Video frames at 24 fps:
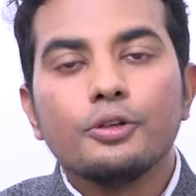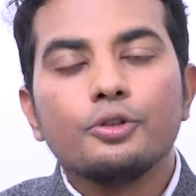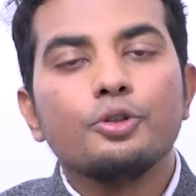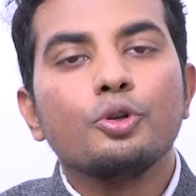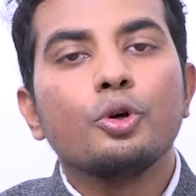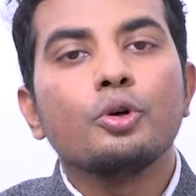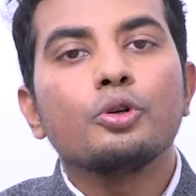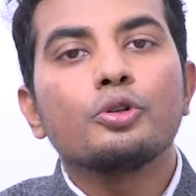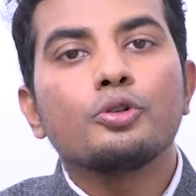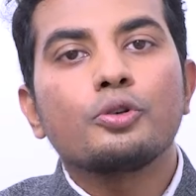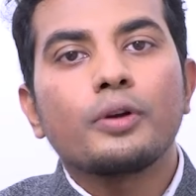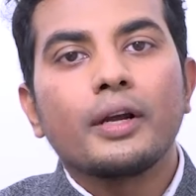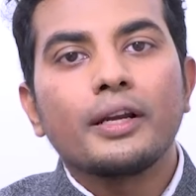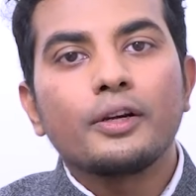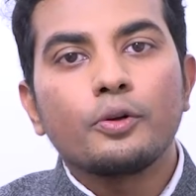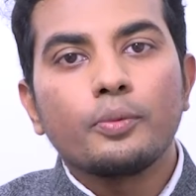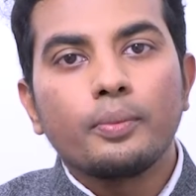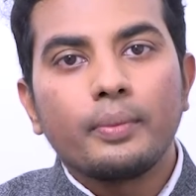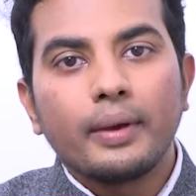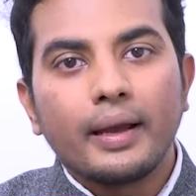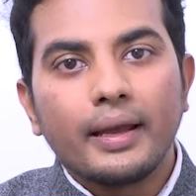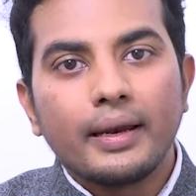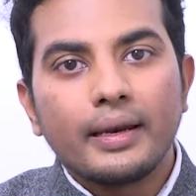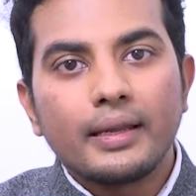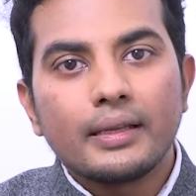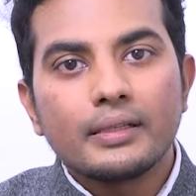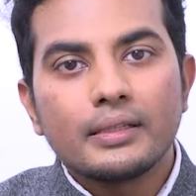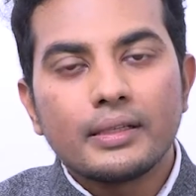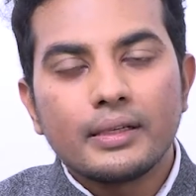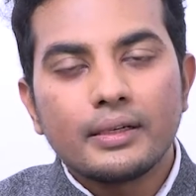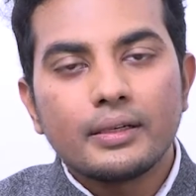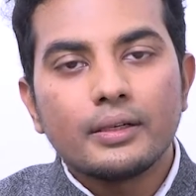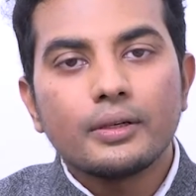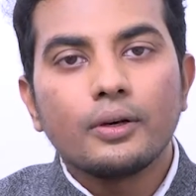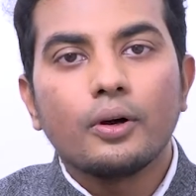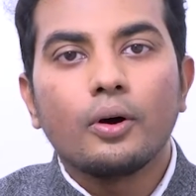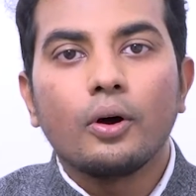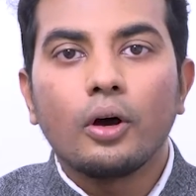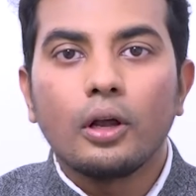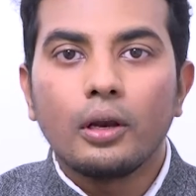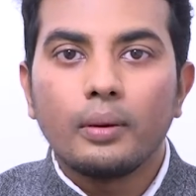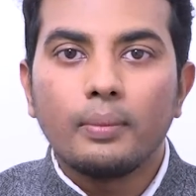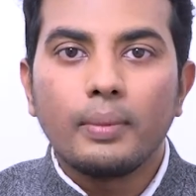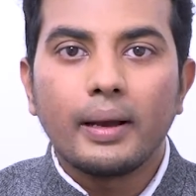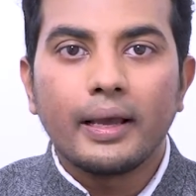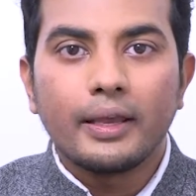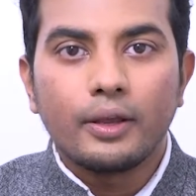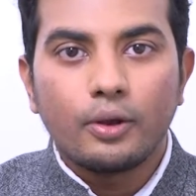Don't try to manage it
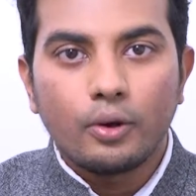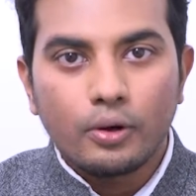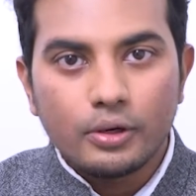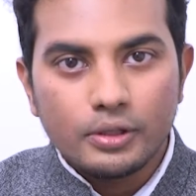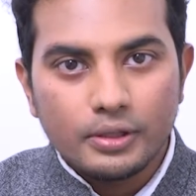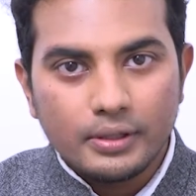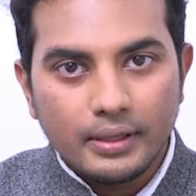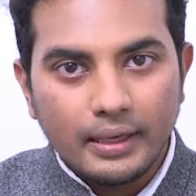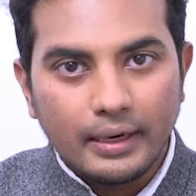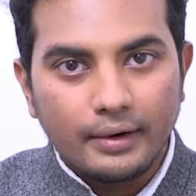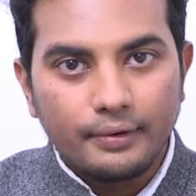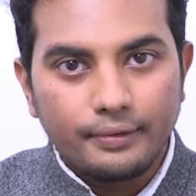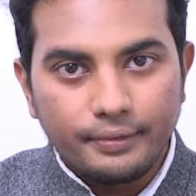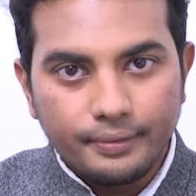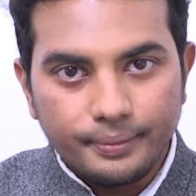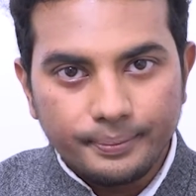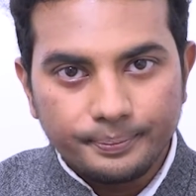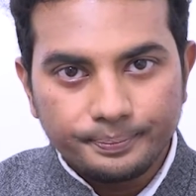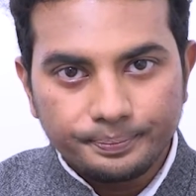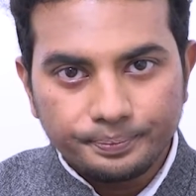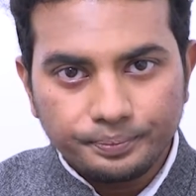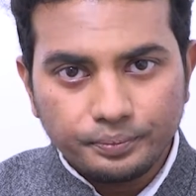all by yourself.